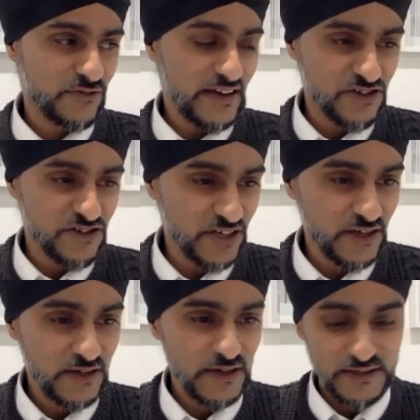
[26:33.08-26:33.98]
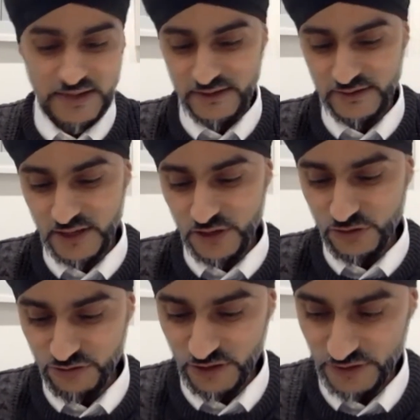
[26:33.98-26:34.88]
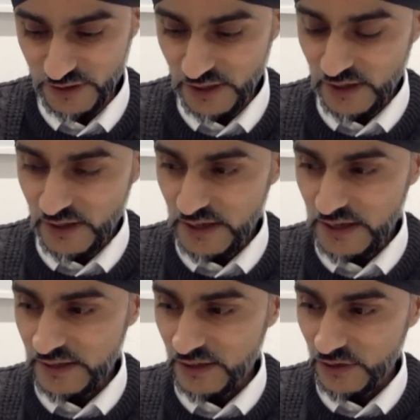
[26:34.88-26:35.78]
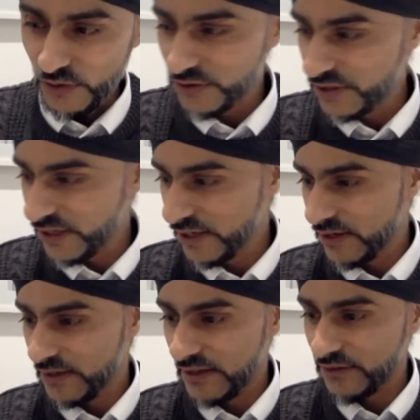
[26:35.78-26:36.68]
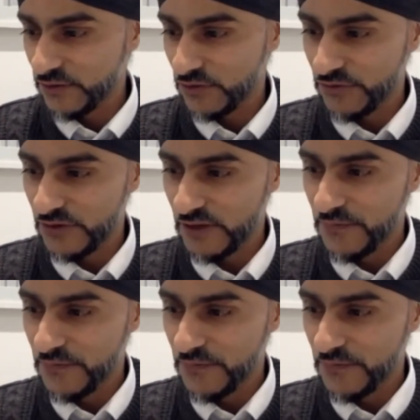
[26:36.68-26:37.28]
energy and that trust and that loyalty and that sort of